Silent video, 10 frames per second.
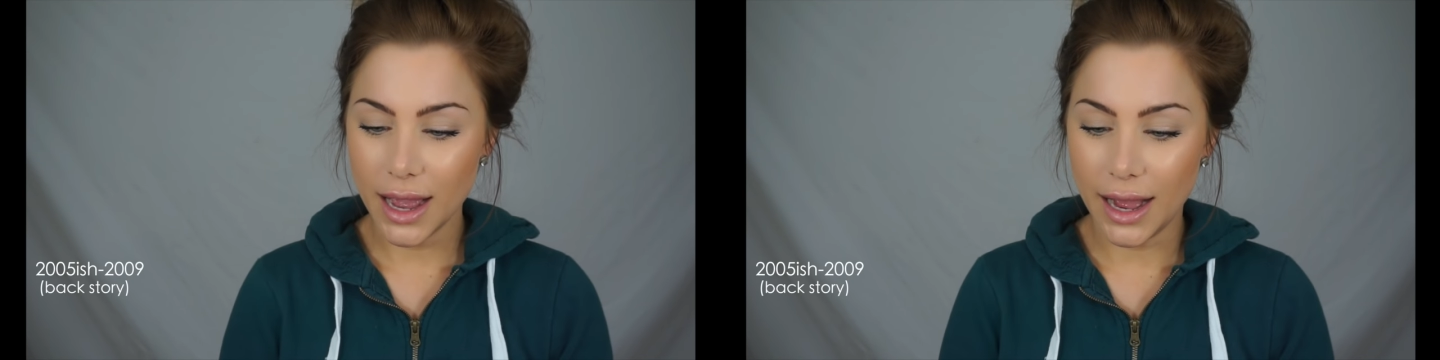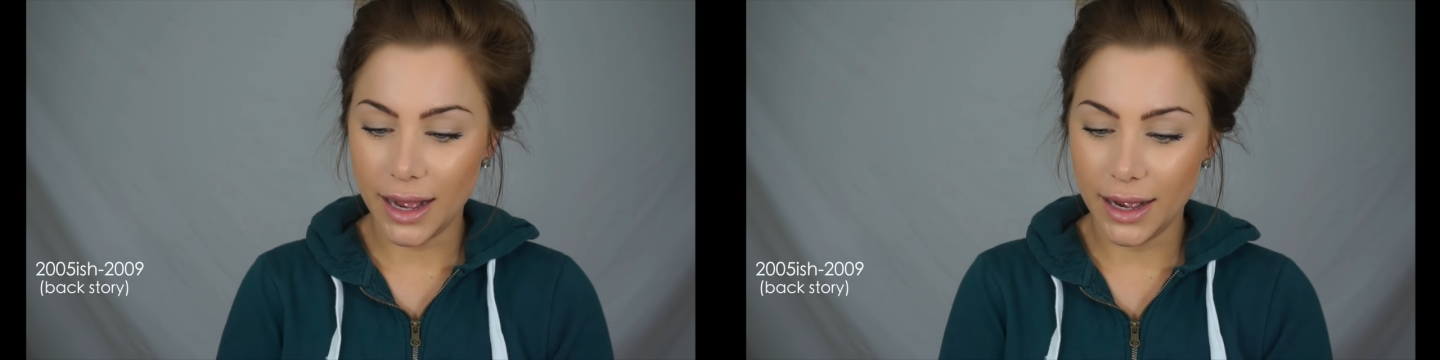
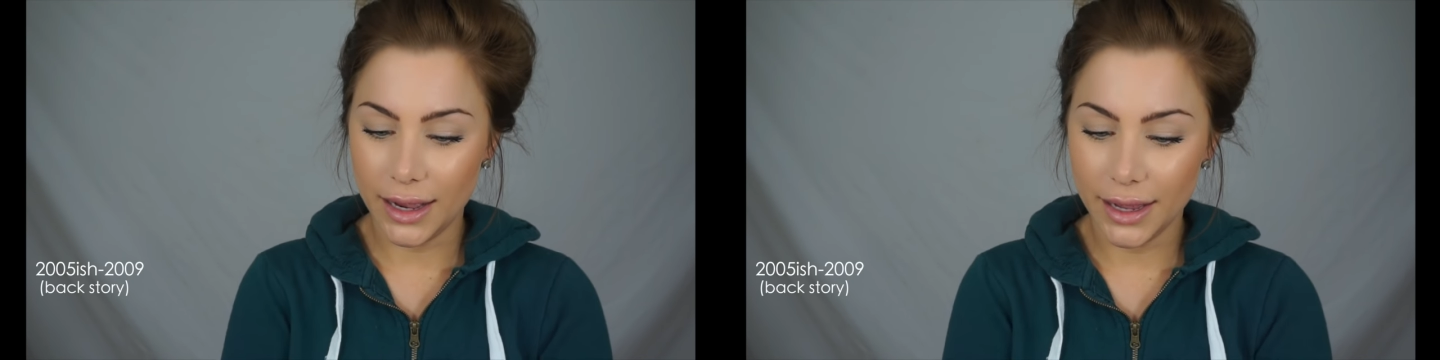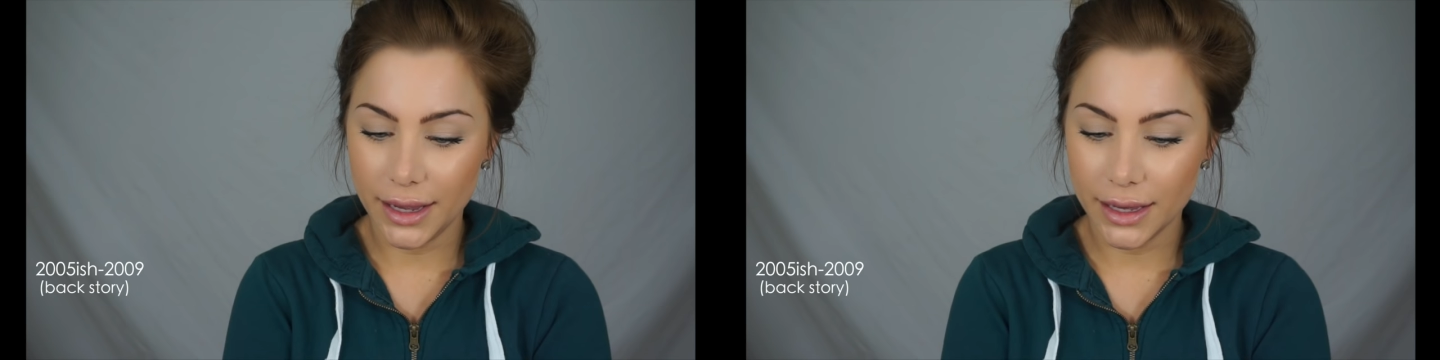
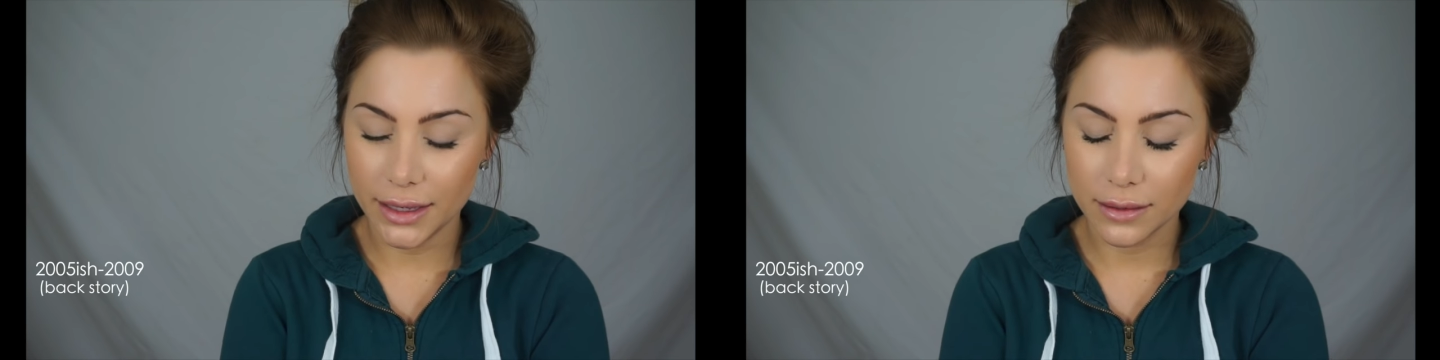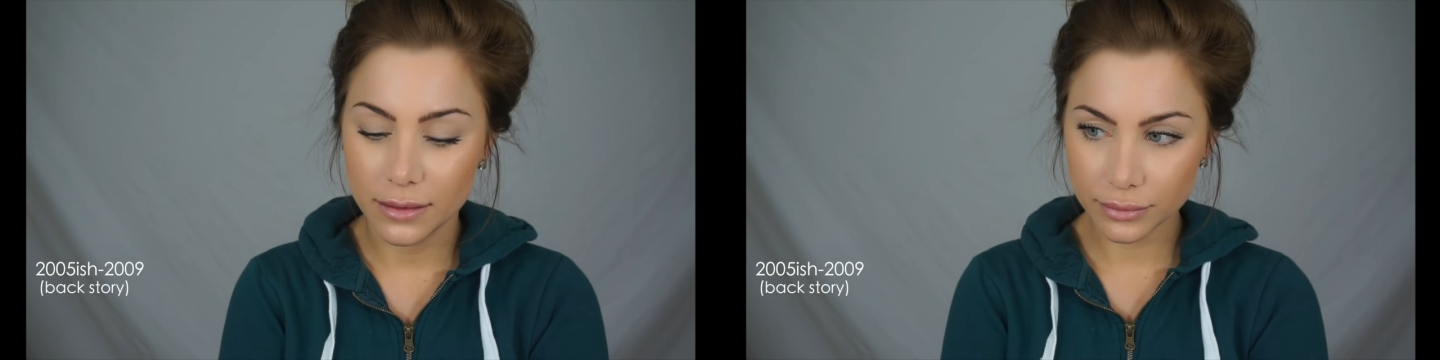
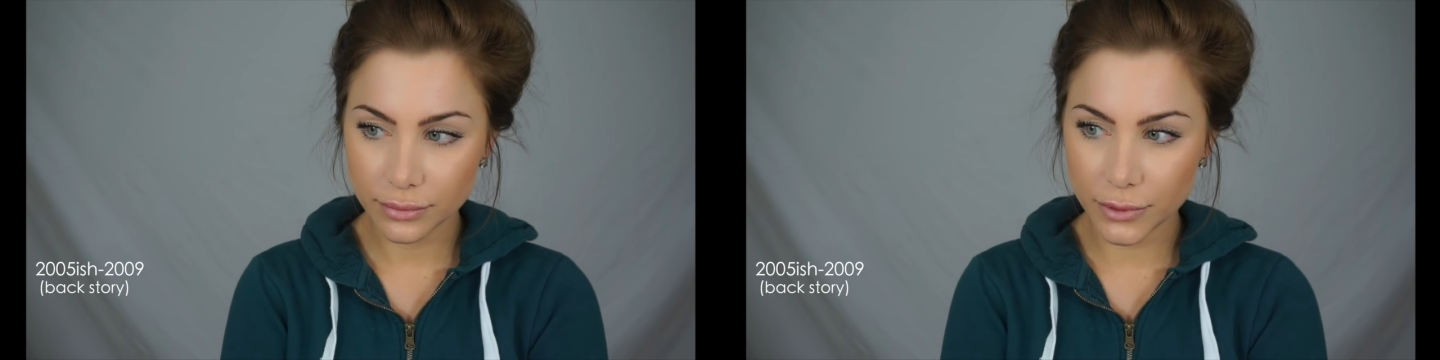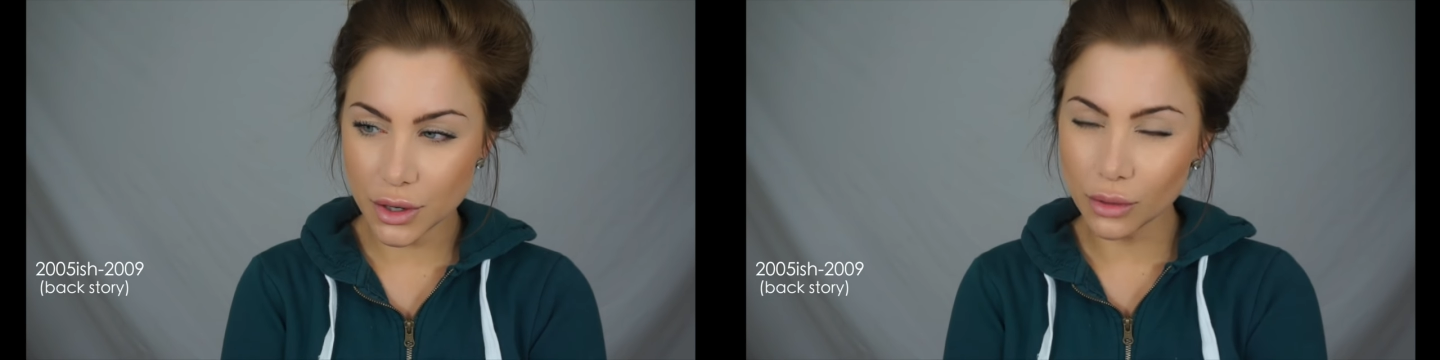I
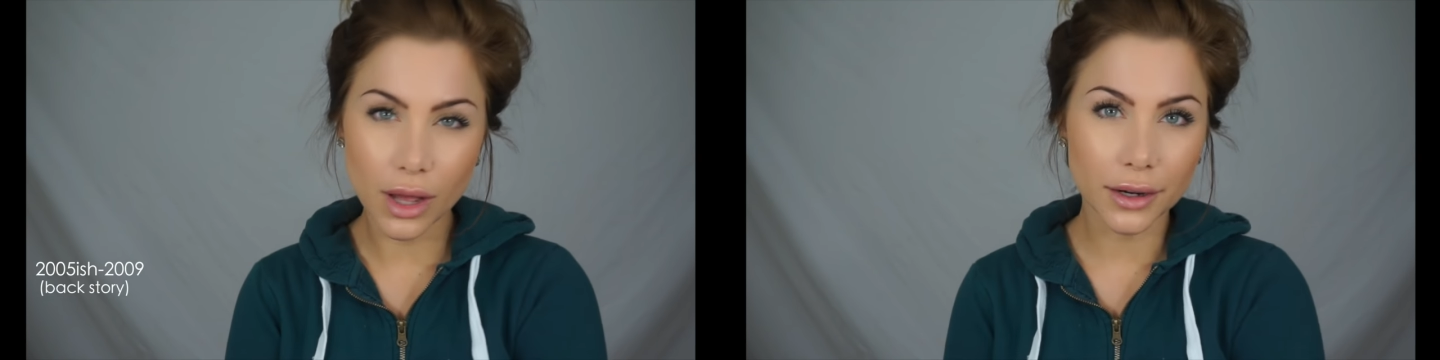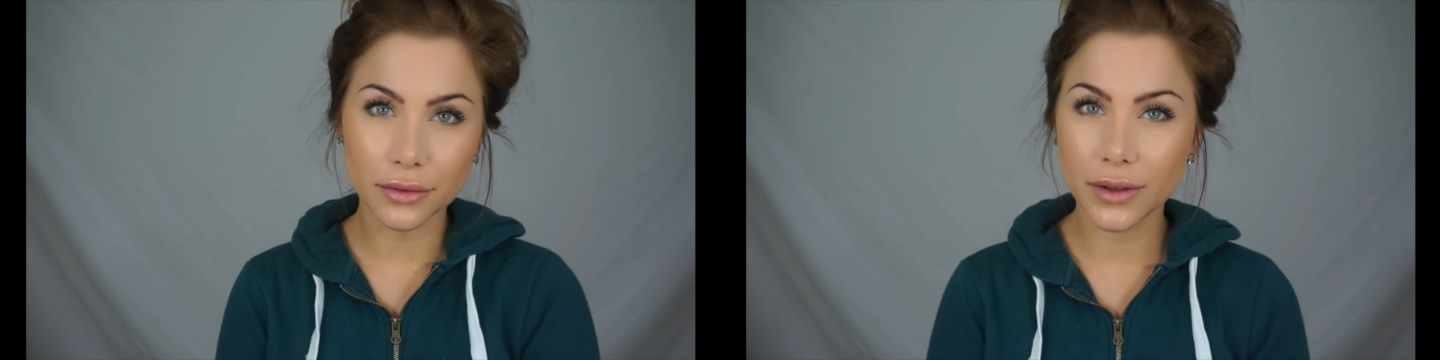no
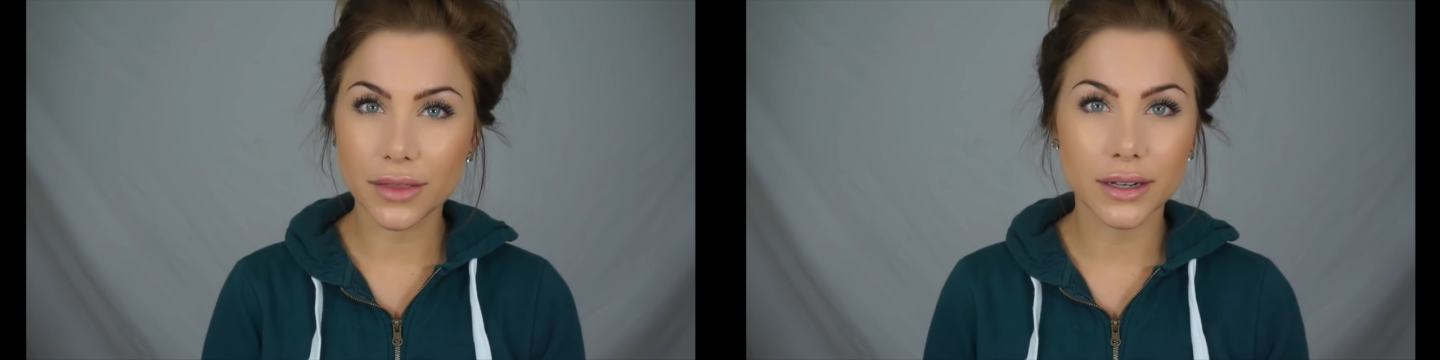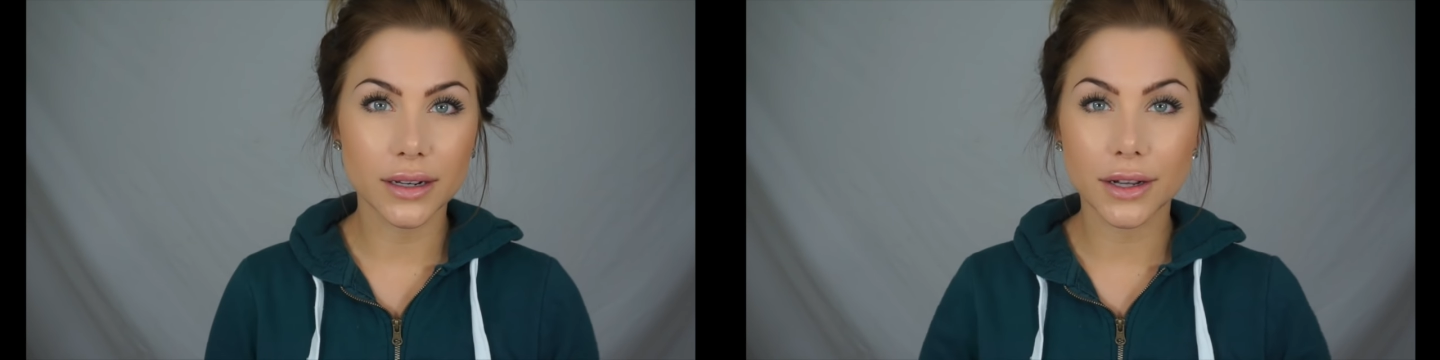longer
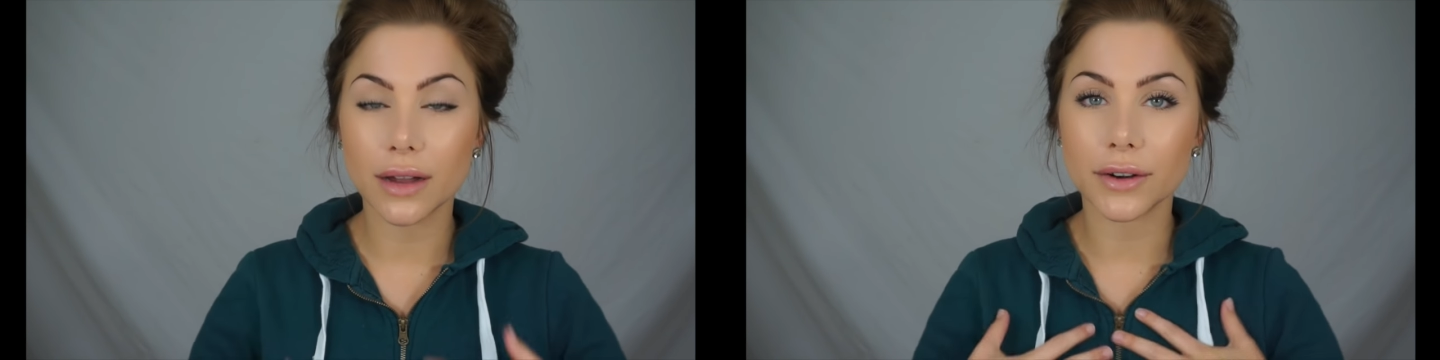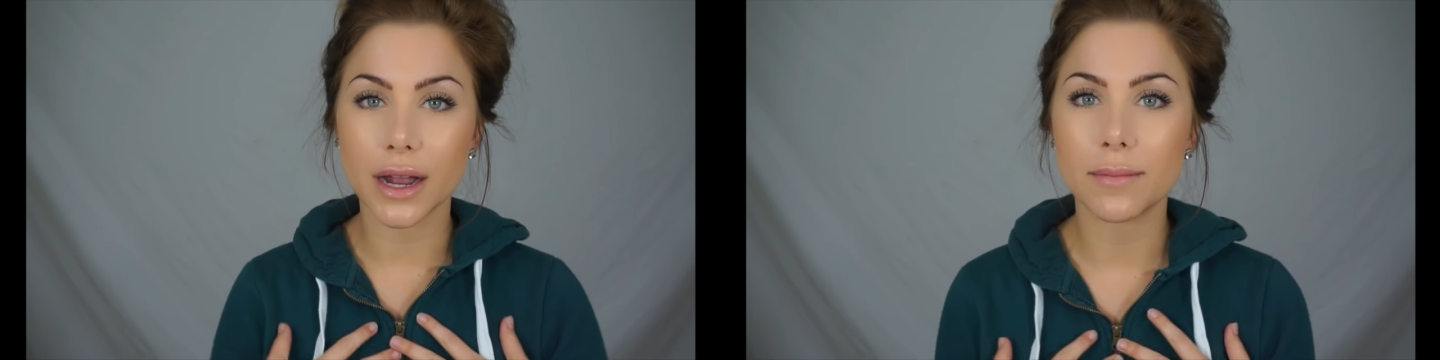felt the need to
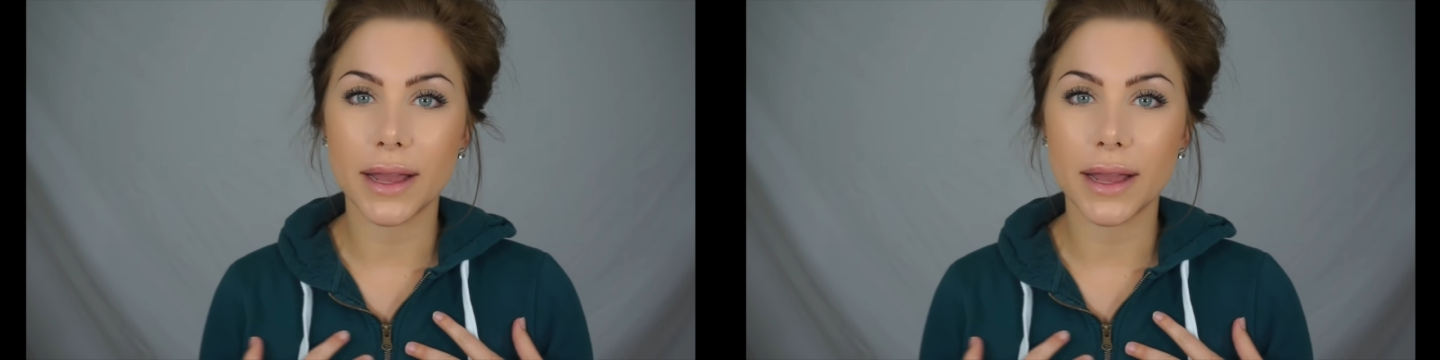cover up.